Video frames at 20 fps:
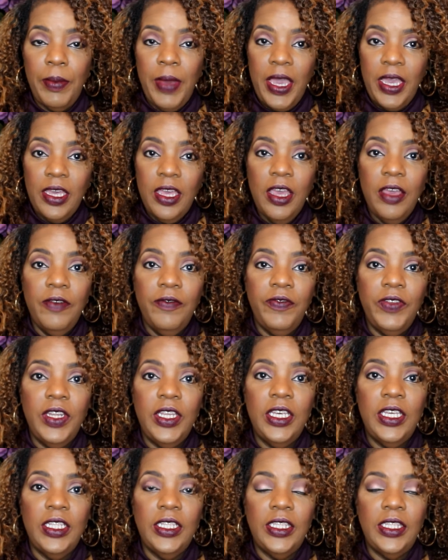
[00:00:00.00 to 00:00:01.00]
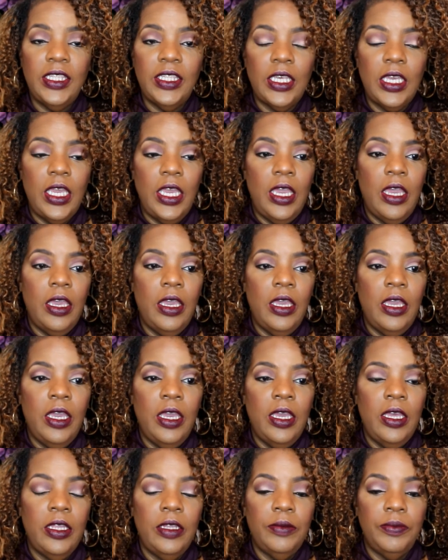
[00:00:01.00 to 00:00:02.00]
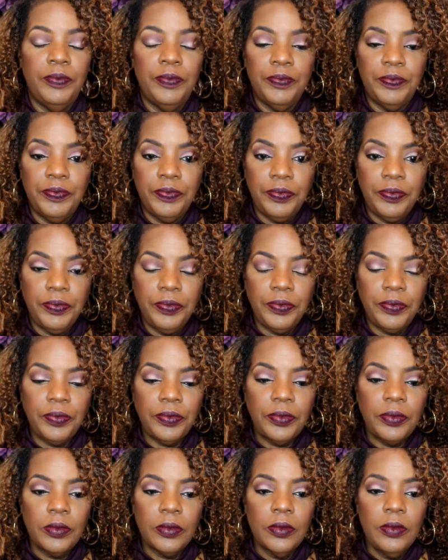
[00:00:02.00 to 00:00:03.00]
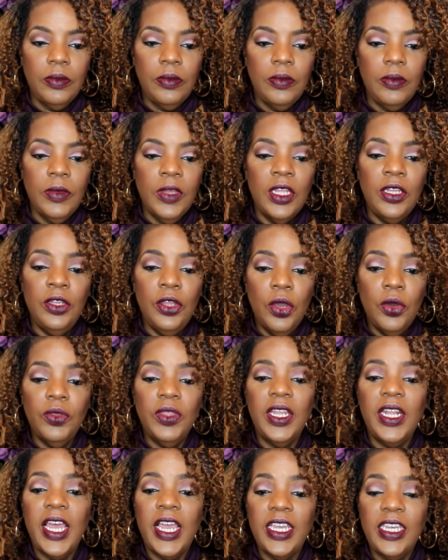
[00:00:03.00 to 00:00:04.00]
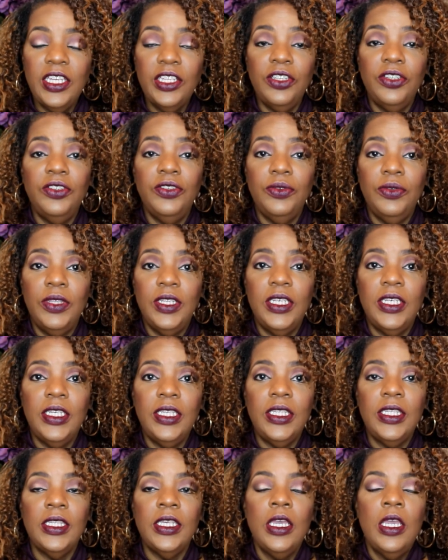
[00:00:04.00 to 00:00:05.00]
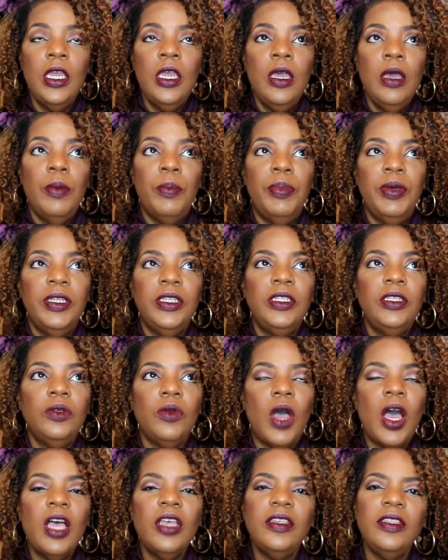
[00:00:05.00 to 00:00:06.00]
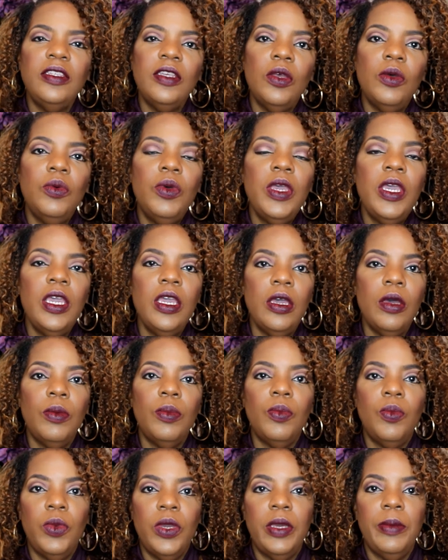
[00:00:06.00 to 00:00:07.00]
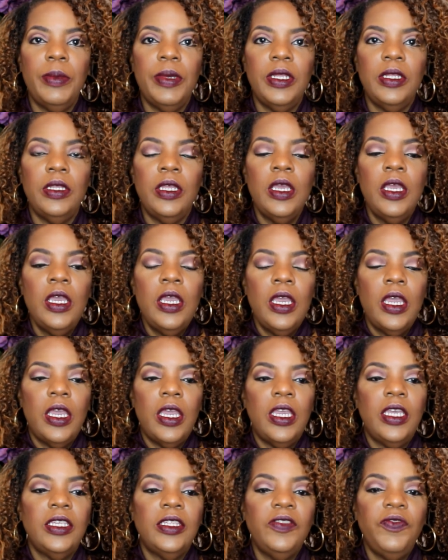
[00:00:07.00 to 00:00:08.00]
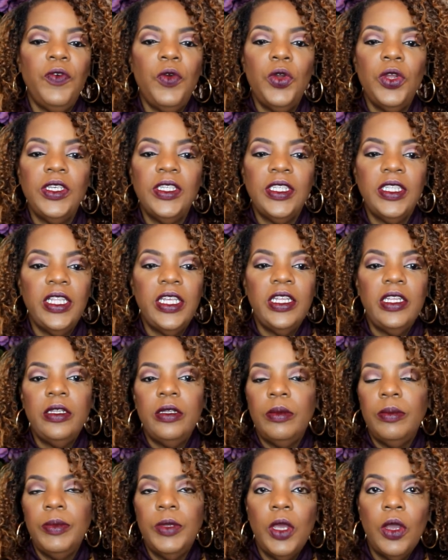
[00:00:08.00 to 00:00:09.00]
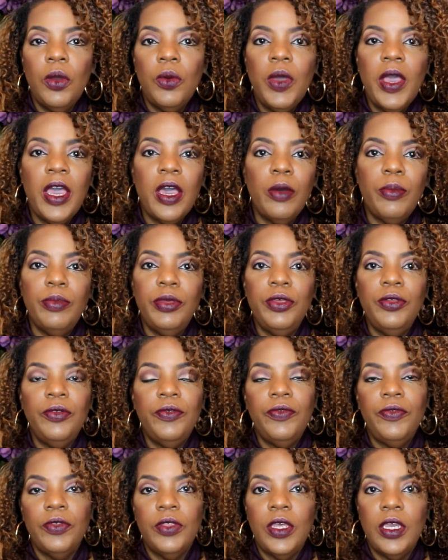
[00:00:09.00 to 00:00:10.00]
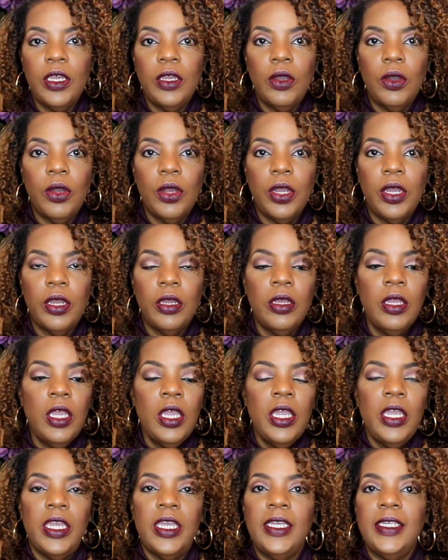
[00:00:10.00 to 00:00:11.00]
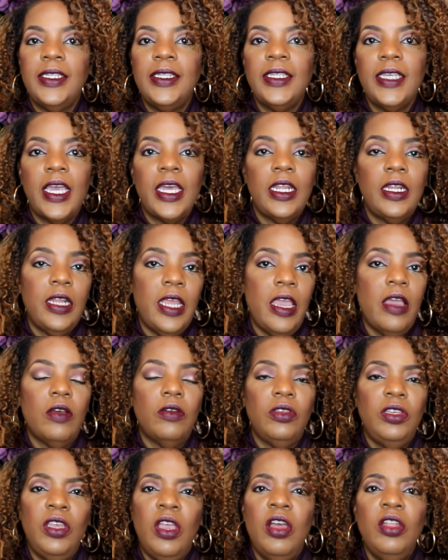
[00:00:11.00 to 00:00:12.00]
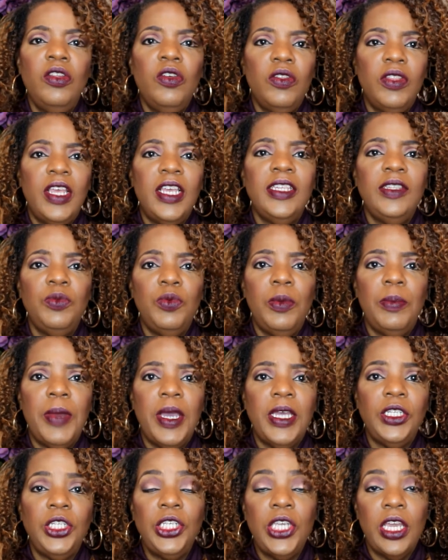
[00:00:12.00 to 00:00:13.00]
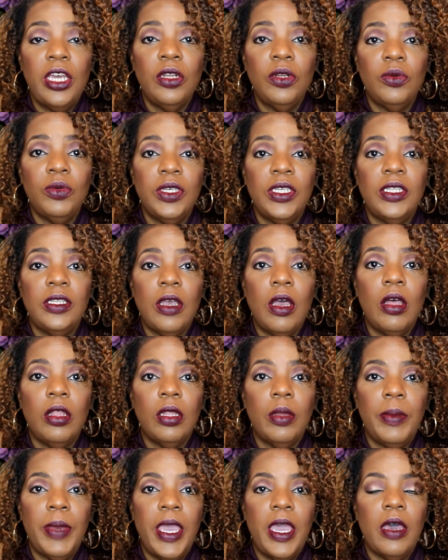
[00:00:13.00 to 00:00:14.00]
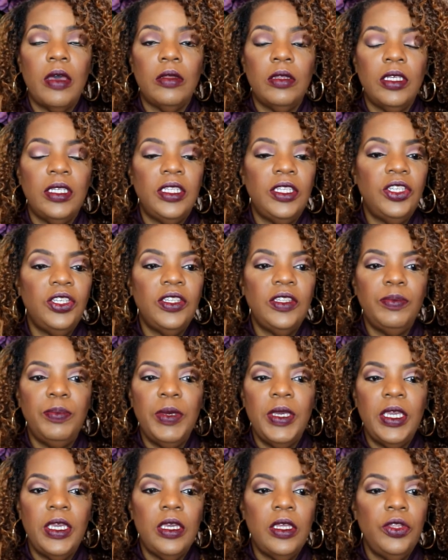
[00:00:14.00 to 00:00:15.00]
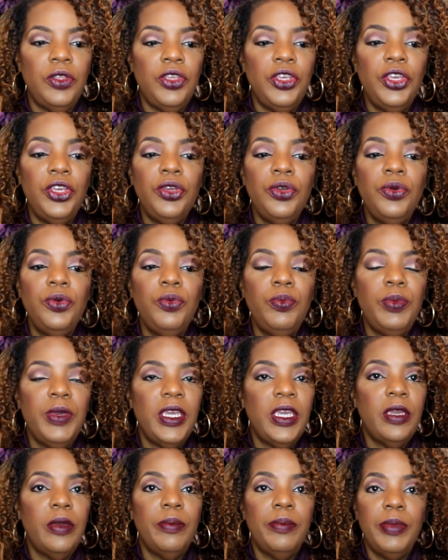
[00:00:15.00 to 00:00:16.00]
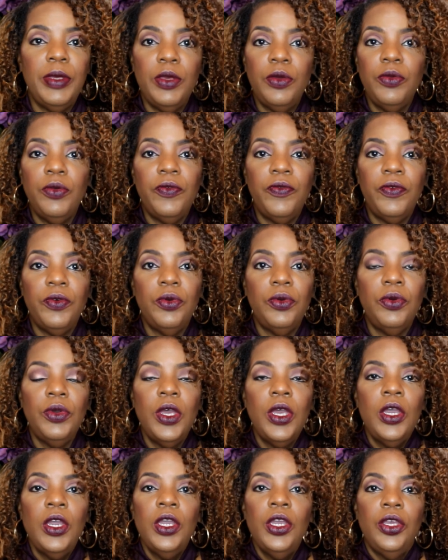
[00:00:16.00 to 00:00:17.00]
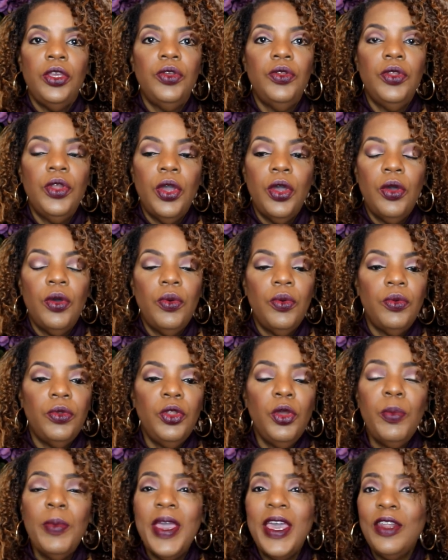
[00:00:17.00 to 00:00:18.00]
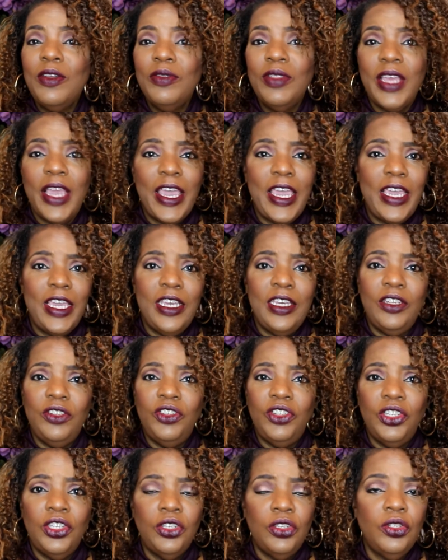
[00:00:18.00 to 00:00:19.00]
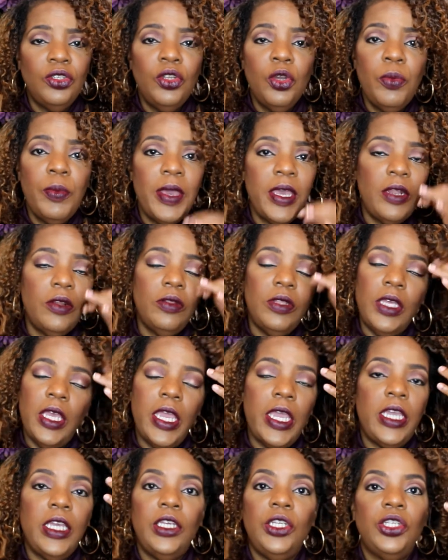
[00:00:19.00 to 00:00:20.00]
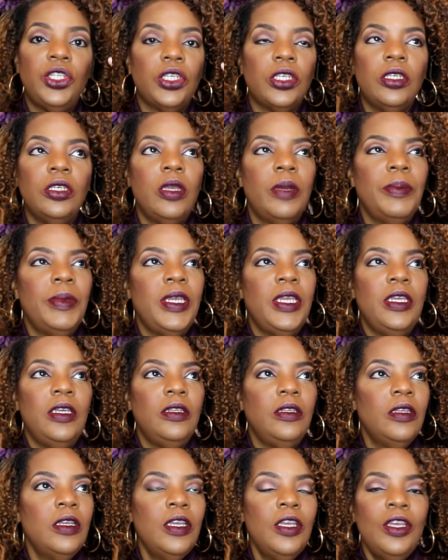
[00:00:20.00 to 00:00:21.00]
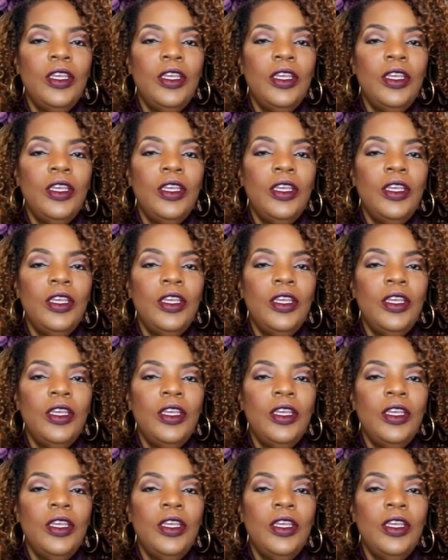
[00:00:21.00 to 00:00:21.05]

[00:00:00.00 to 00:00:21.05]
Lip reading: my confidence and know that I can do this, but to also help women as far as letting them know how beautiful they are inside and out. Y'all know that's what my channel is all about. It's just being you, being beautiful, you know, no matter the age. No matter the age. I mean,